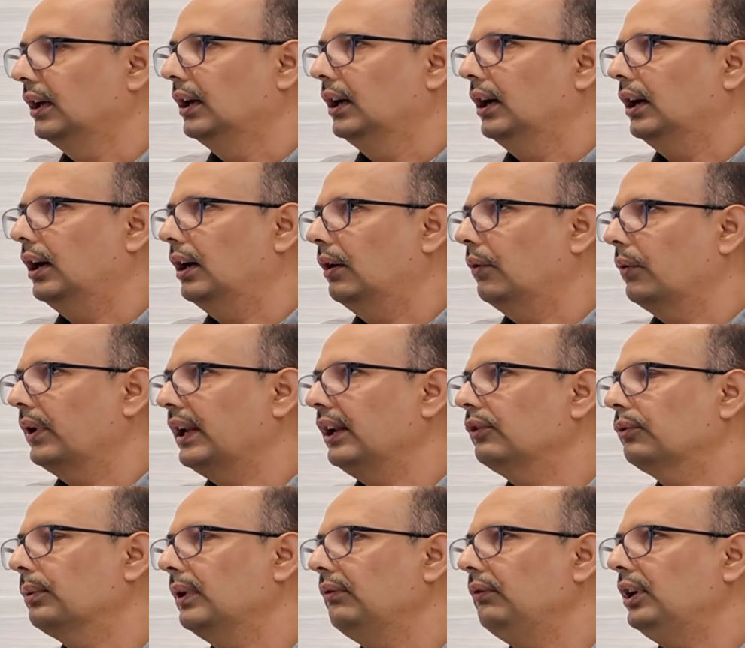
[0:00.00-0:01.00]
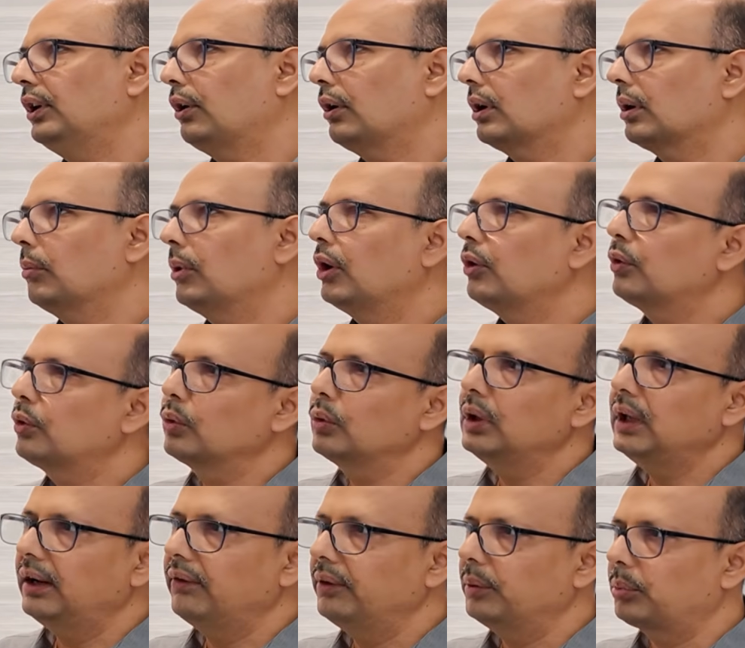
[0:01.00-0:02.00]
Whereas when we talk about
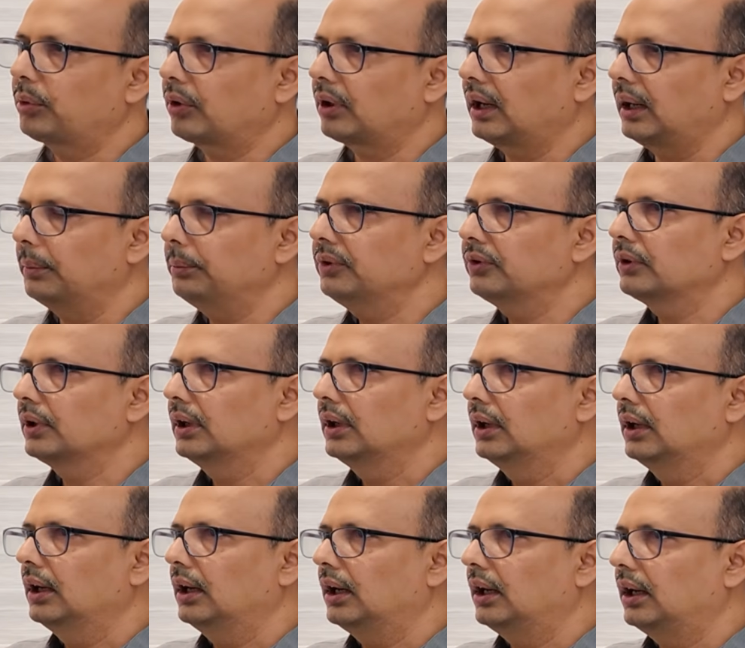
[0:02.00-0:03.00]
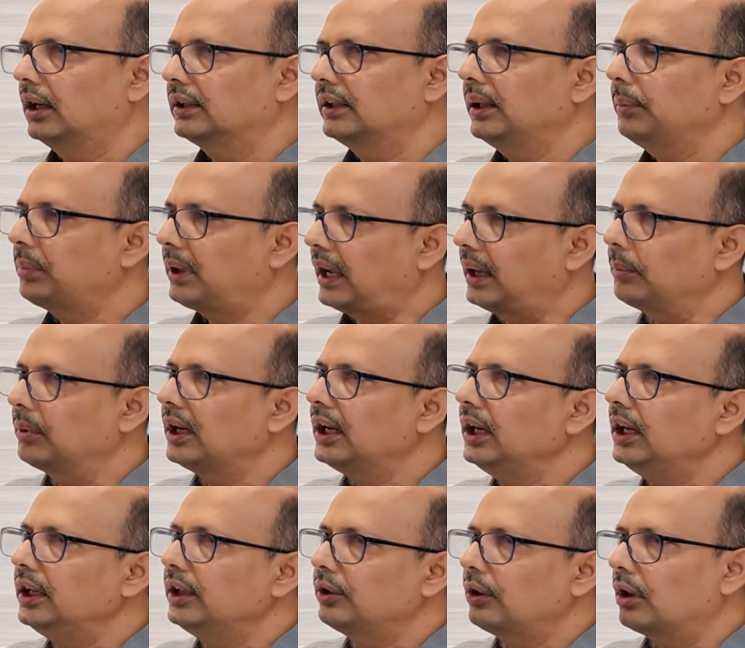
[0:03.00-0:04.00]
tool-heavy programs, they
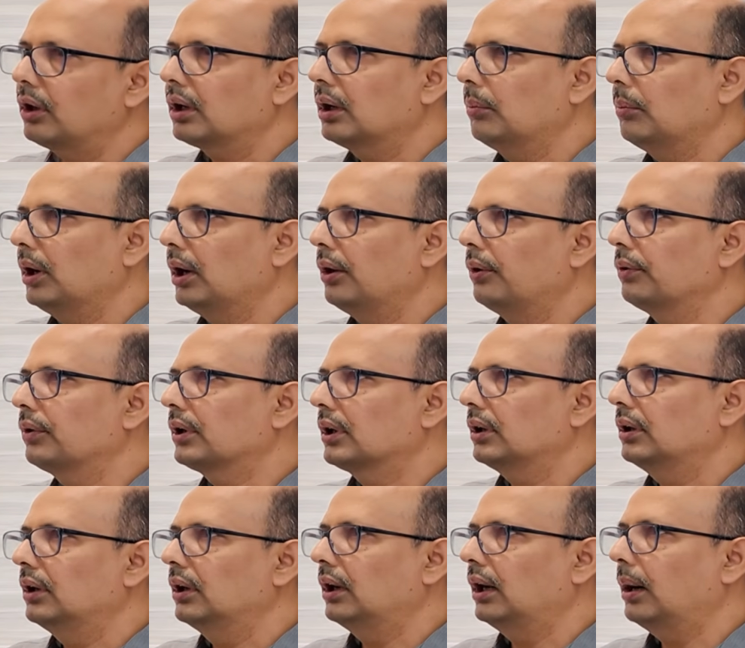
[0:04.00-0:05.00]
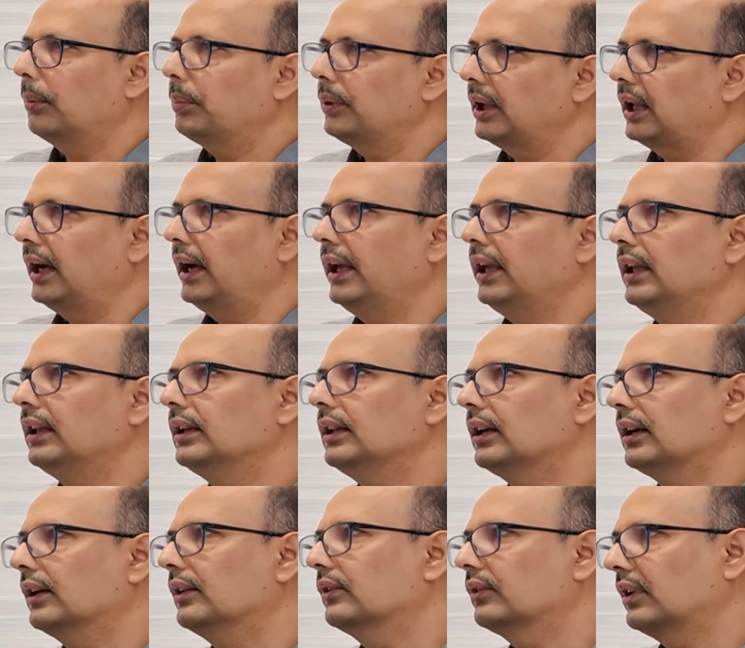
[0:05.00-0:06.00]
primarily talk about applying the
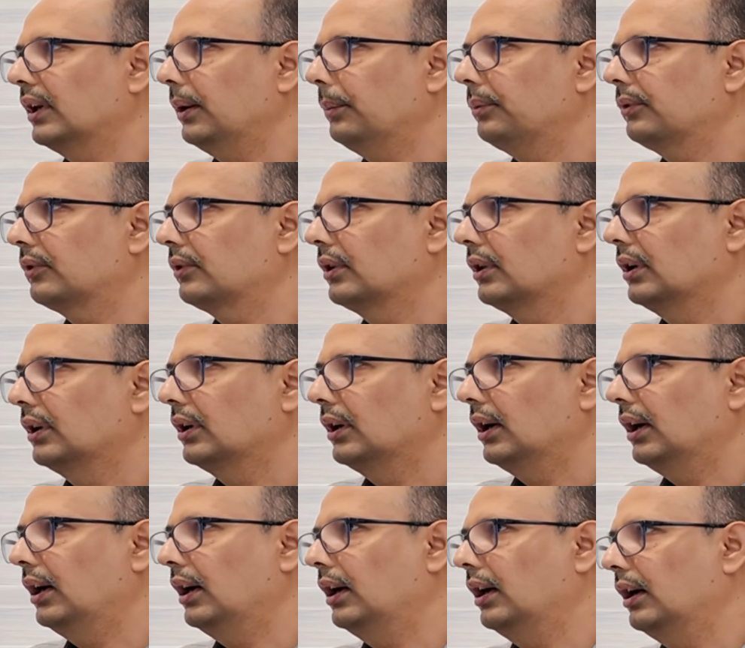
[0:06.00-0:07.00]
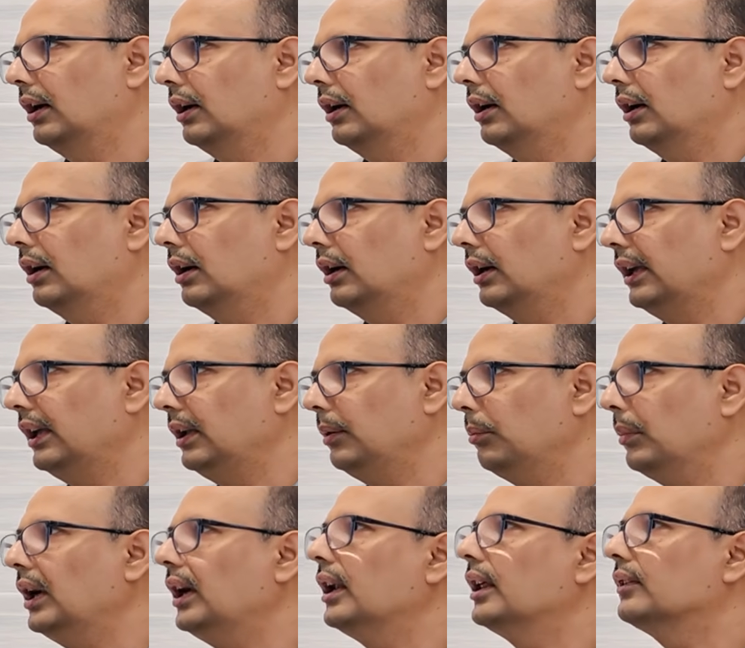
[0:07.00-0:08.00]
concepts in
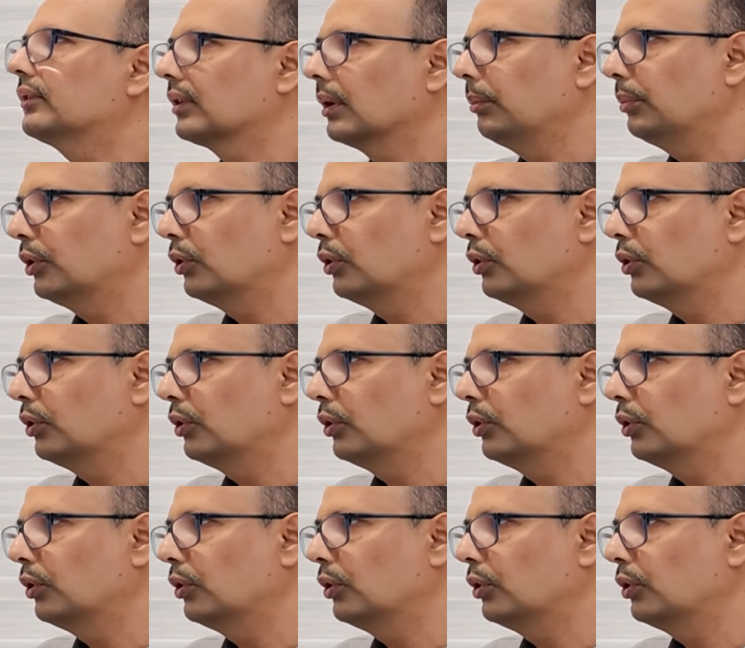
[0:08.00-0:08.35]
building some